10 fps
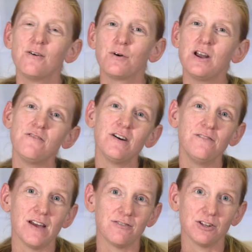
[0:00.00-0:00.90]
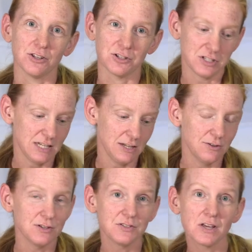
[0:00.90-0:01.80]
One of our favorite lures to
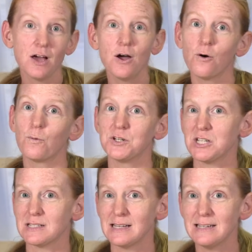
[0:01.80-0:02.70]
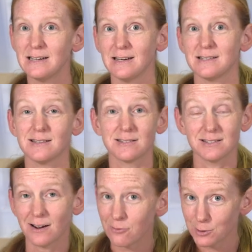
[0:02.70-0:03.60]
use, which has landed us
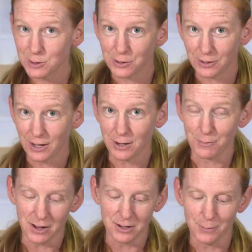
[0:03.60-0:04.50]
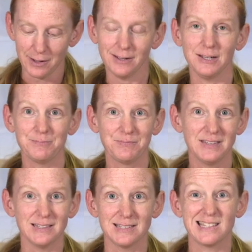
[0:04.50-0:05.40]
several tuna and mahi-mahi,
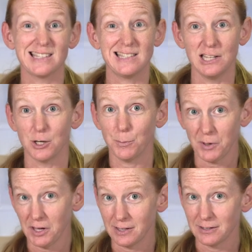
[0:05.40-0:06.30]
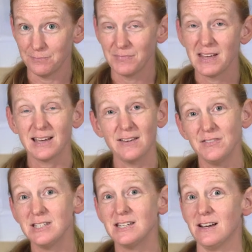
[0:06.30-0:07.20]
is the cedar plug,
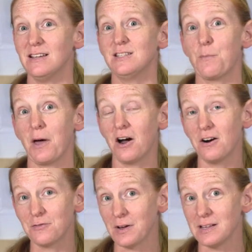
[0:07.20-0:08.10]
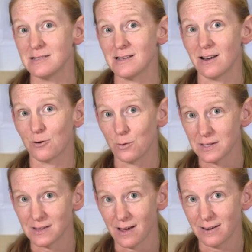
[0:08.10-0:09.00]
gifted to us by our friends on
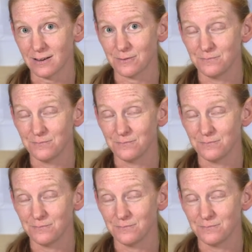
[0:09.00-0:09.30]
Quixotic.